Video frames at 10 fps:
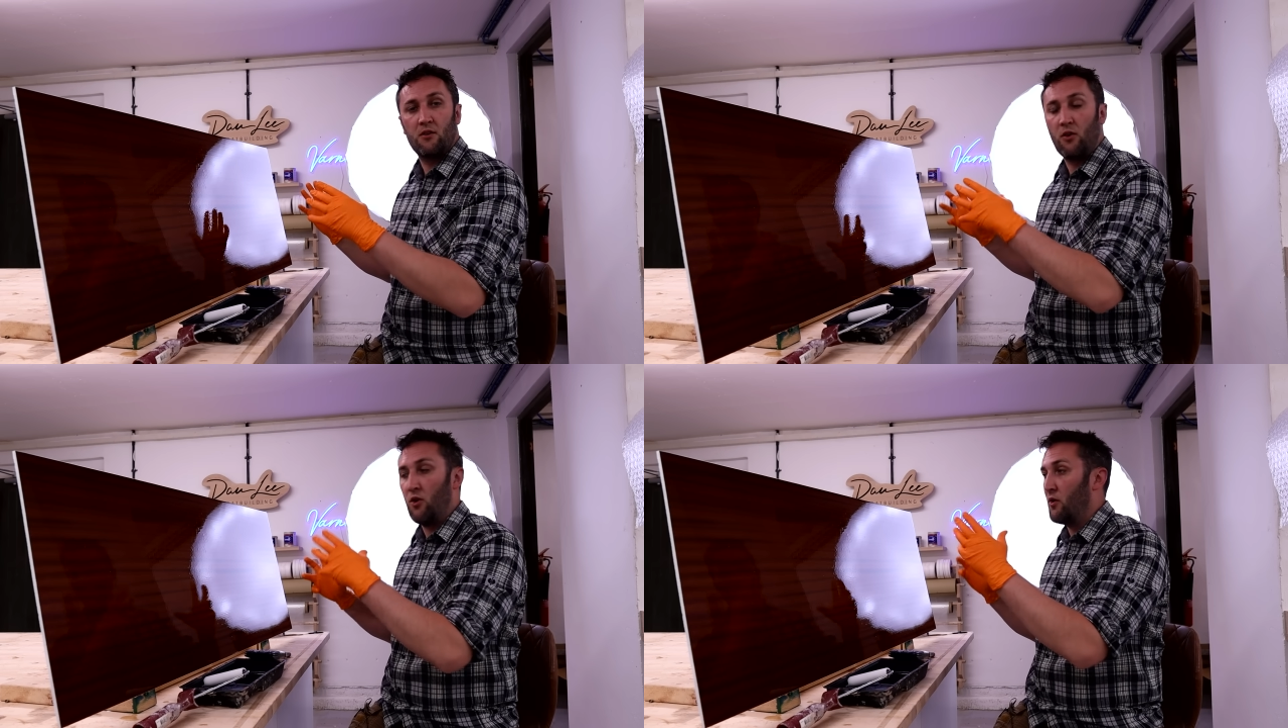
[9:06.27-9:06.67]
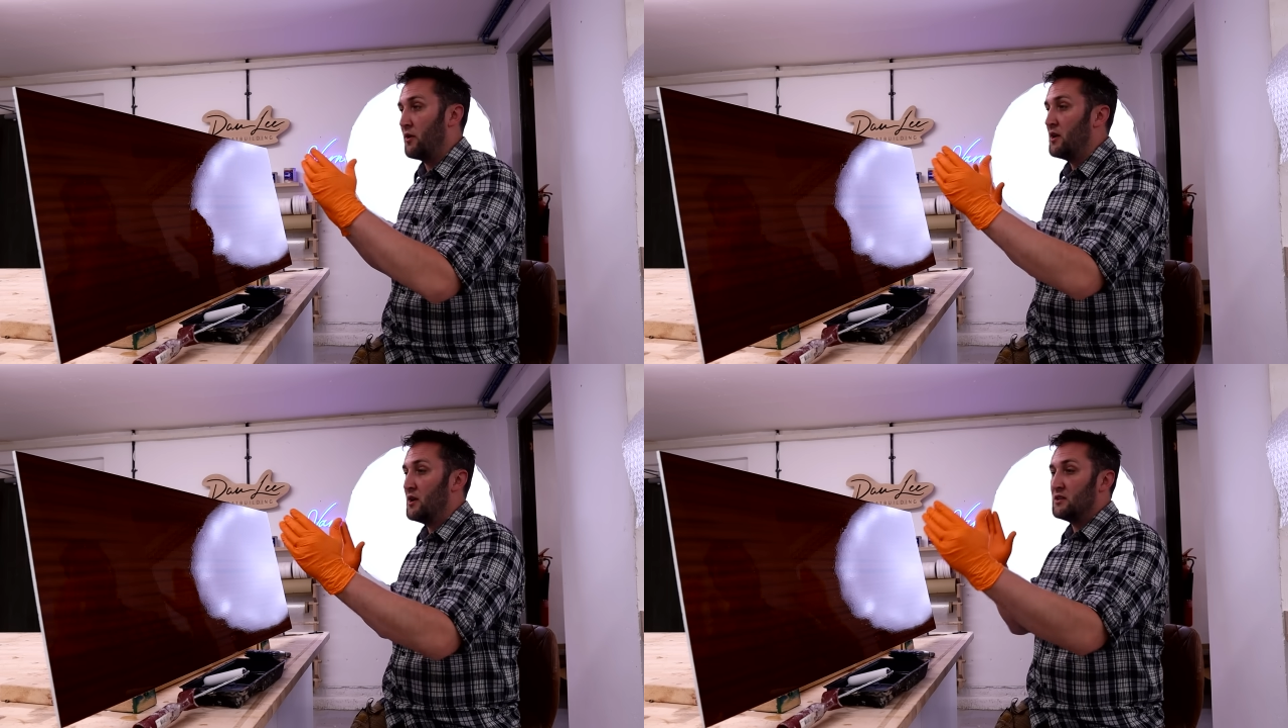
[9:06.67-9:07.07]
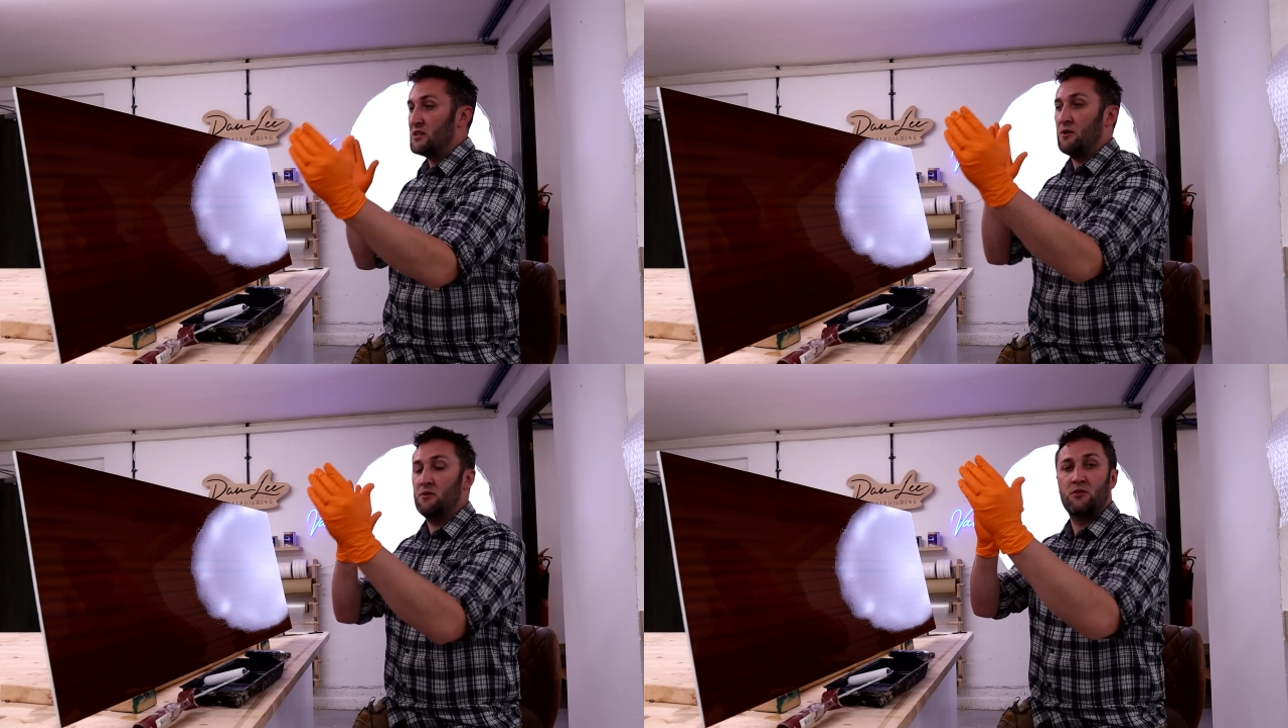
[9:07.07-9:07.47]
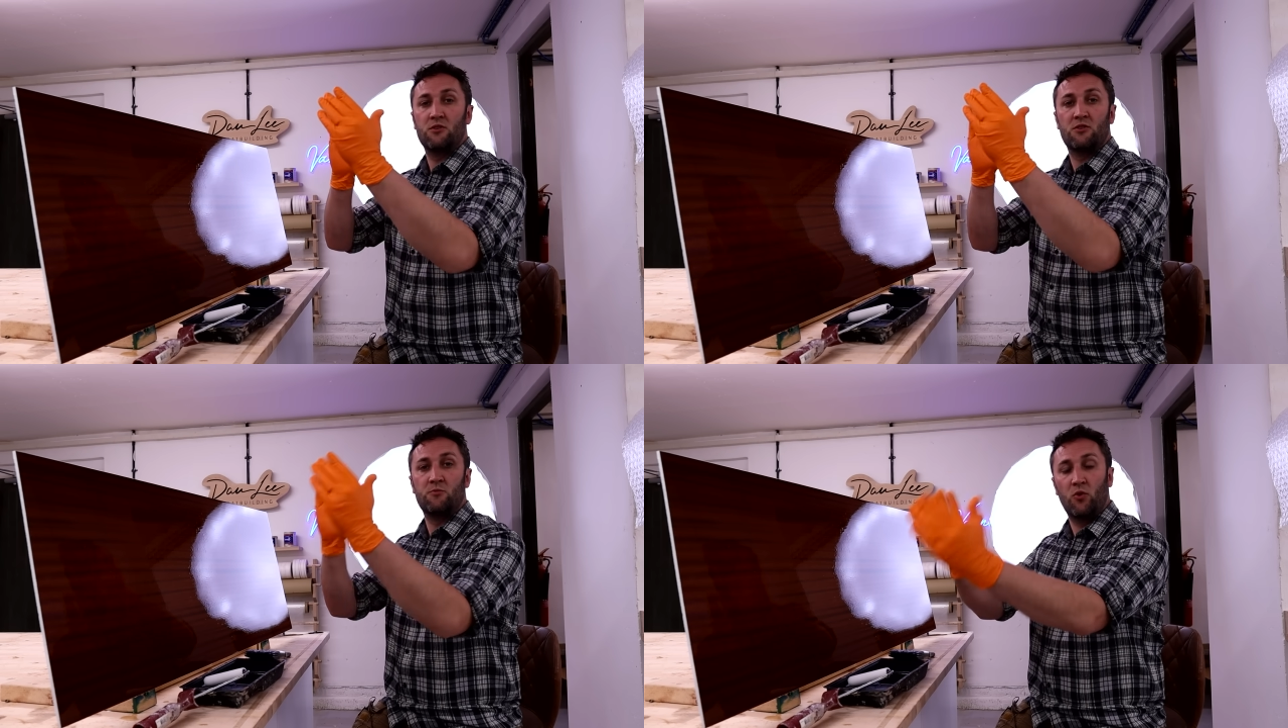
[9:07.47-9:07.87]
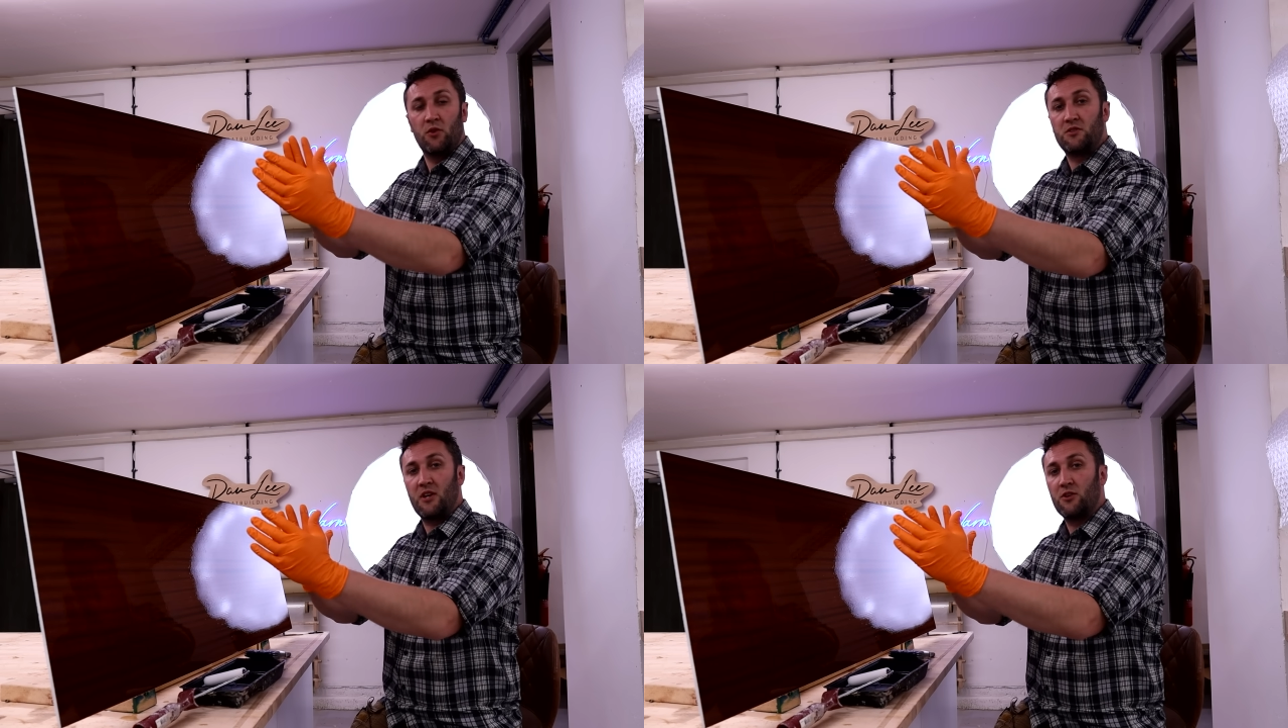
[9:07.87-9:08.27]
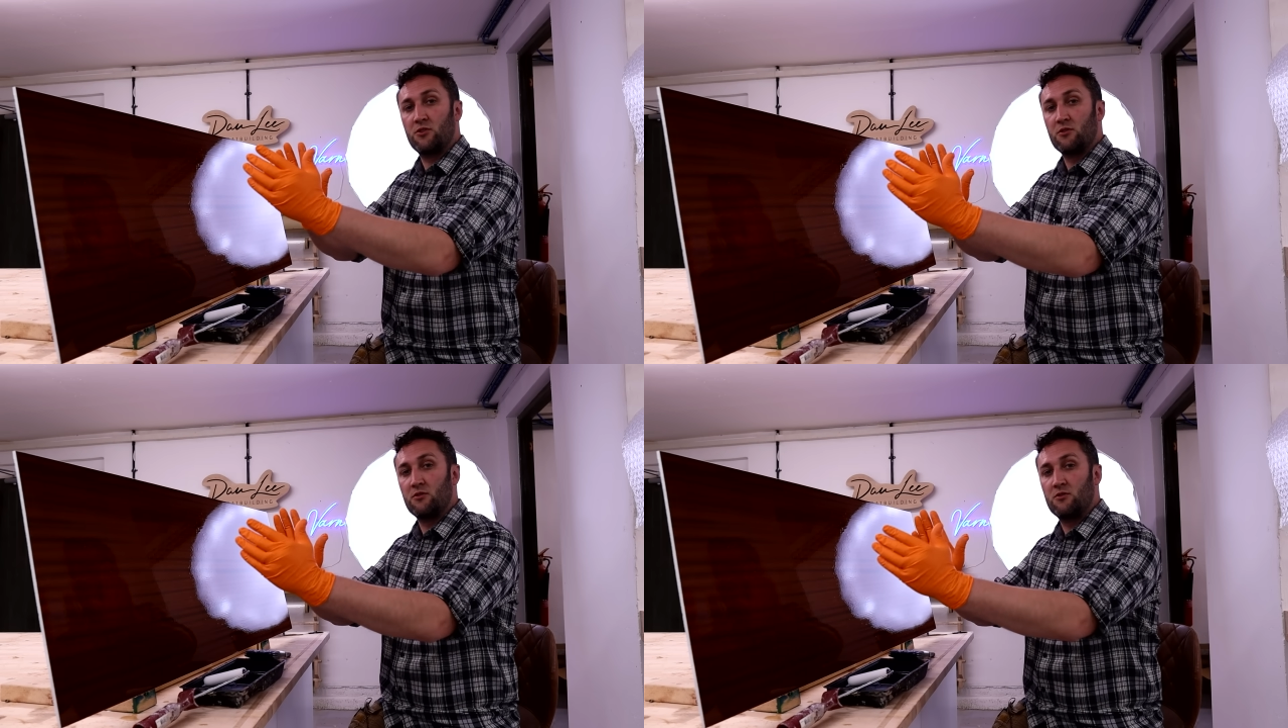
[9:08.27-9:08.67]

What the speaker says: on down into smaller sections